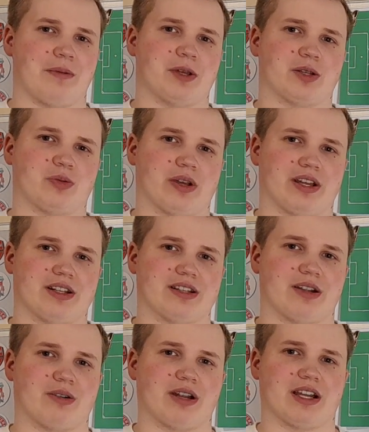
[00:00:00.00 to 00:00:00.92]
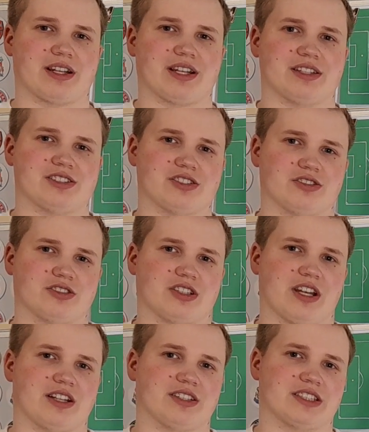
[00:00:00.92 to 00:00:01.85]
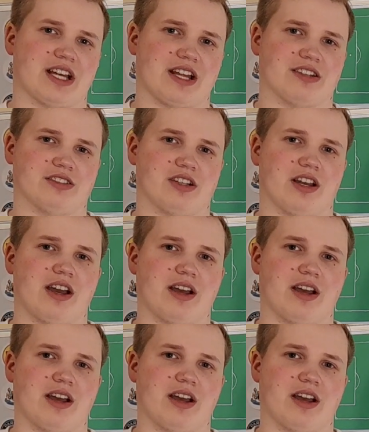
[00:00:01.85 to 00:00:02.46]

between the relegation sides and